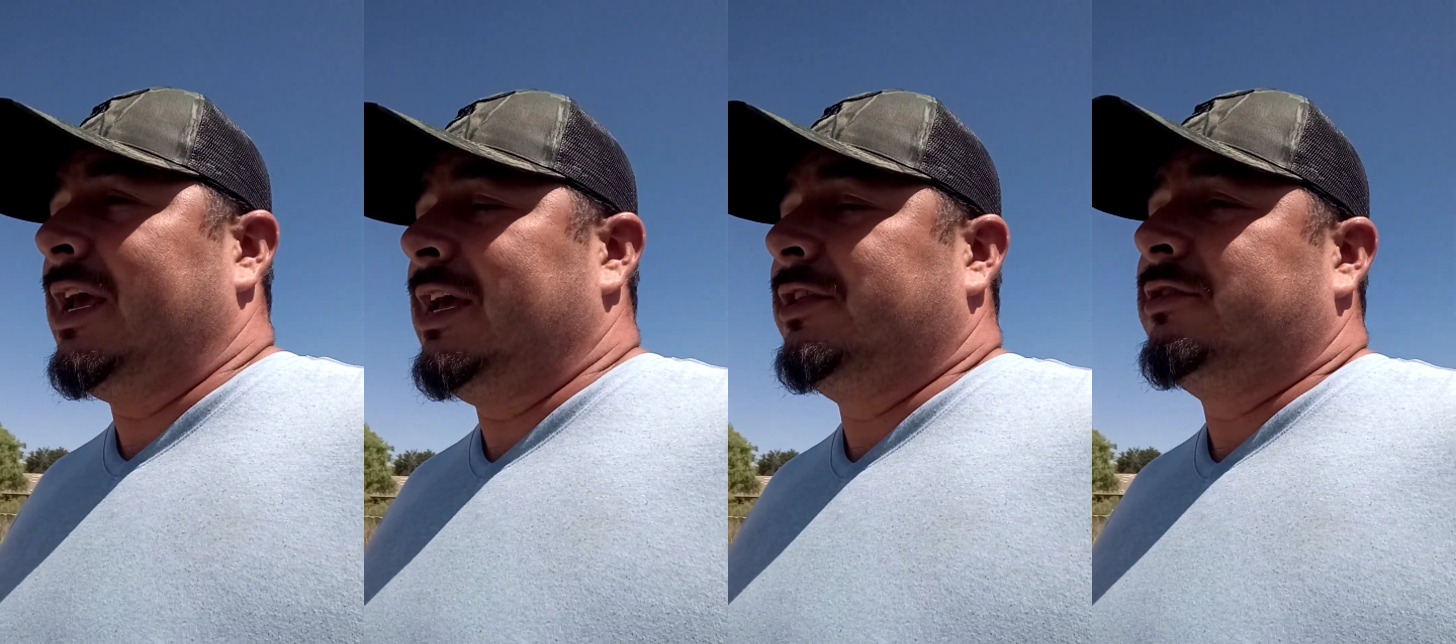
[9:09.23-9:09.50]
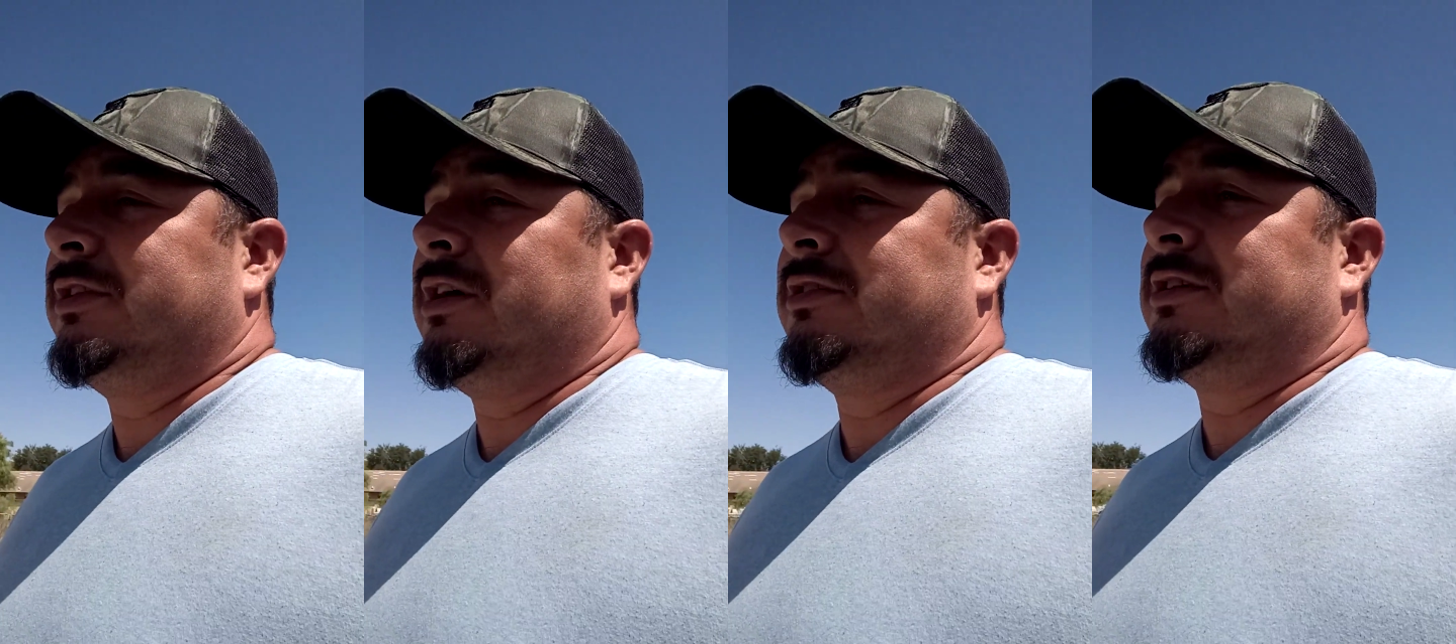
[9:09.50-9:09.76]

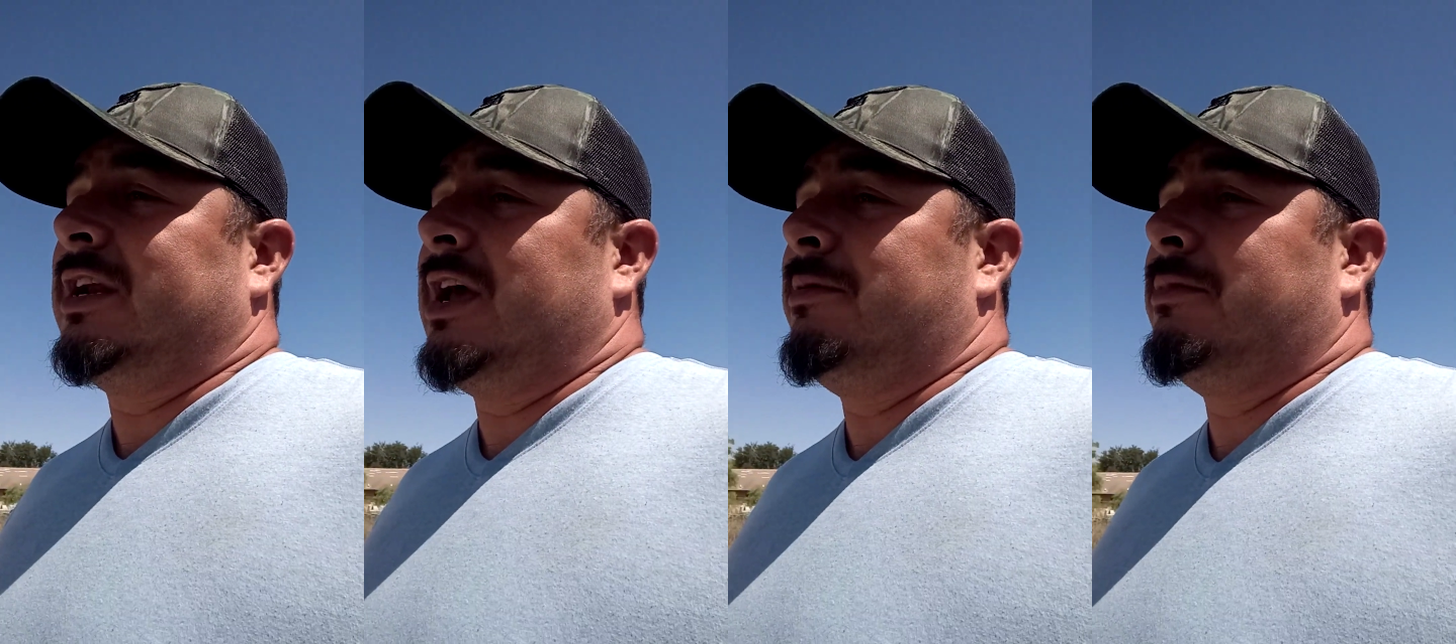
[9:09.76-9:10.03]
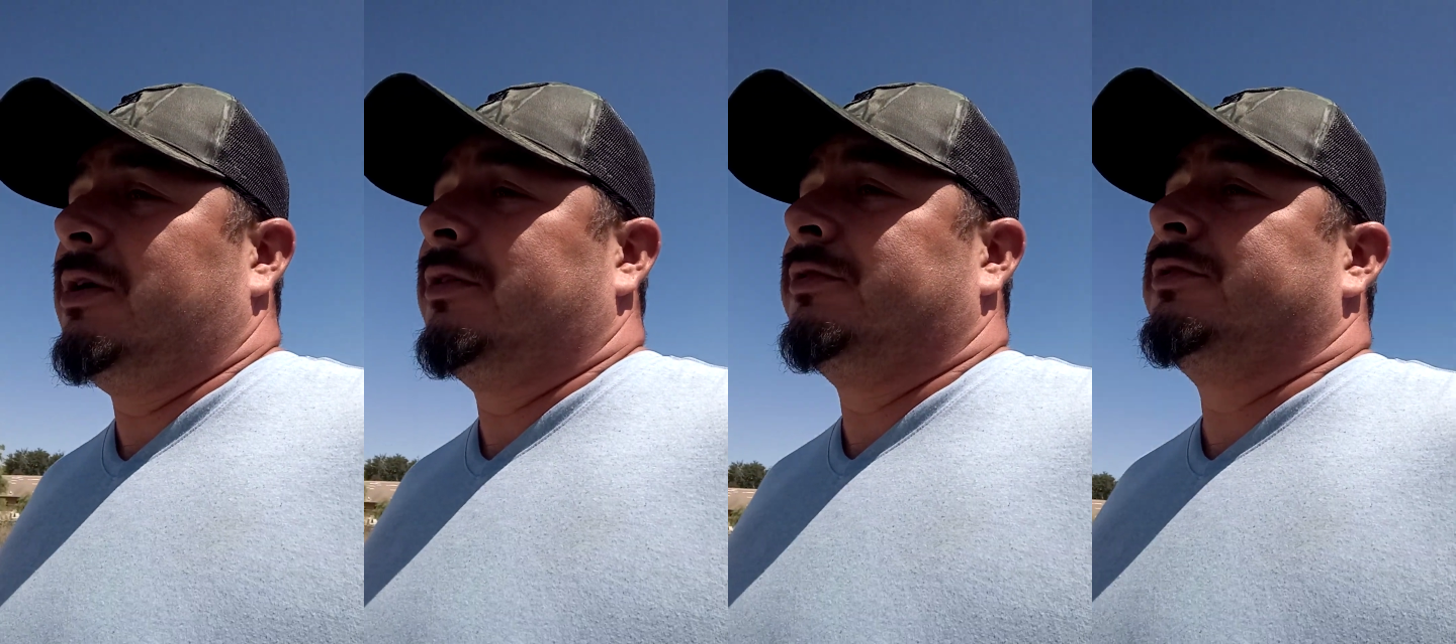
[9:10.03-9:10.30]
2009
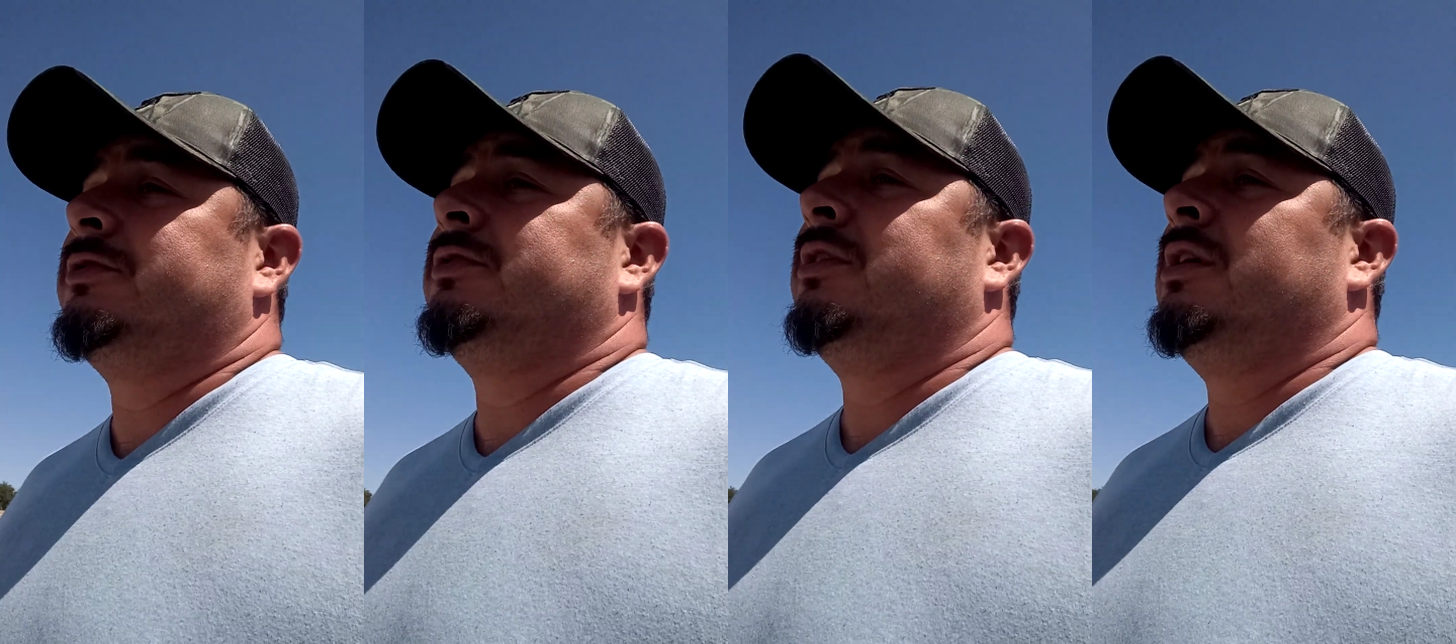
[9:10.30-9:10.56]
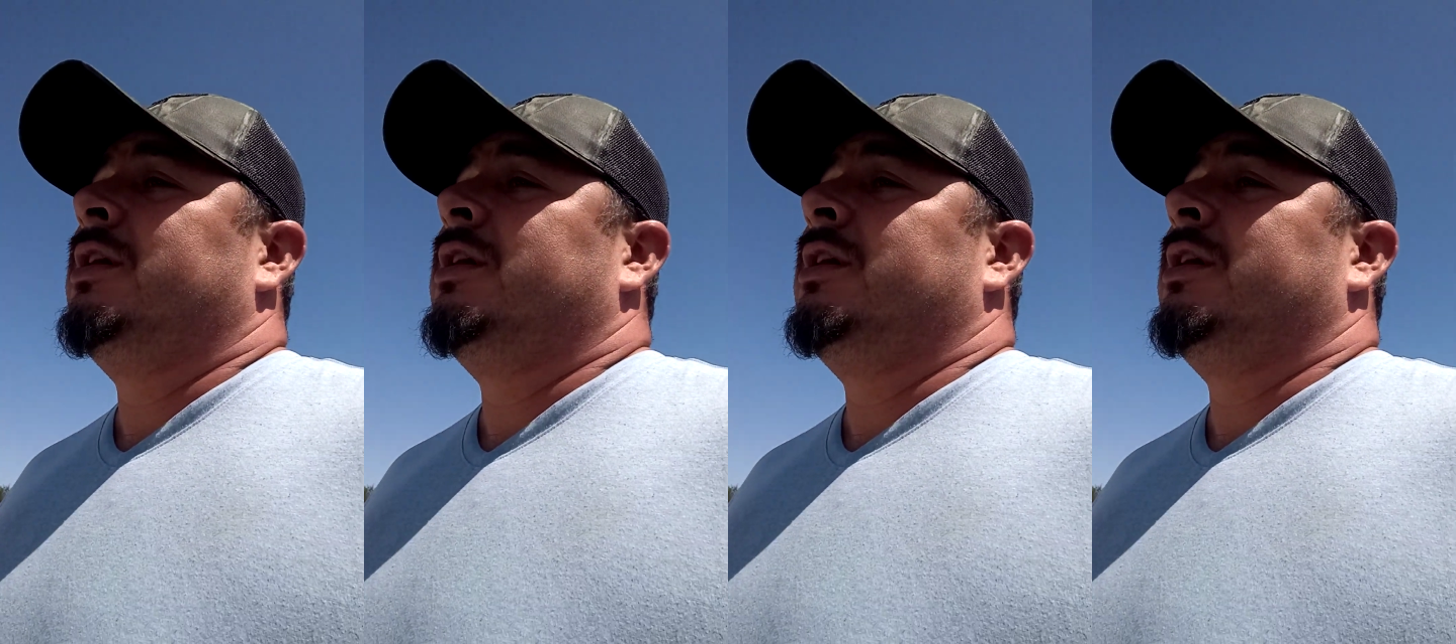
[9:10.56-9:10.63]
models.